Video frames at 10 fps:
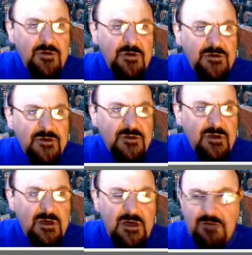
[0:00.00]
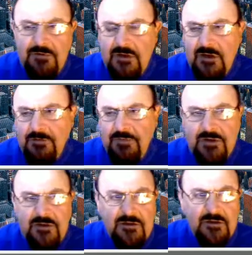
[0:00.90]
Just I will repeat
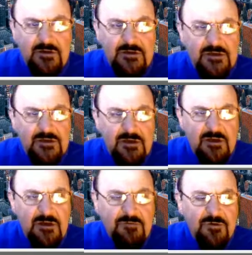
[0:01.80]
it just for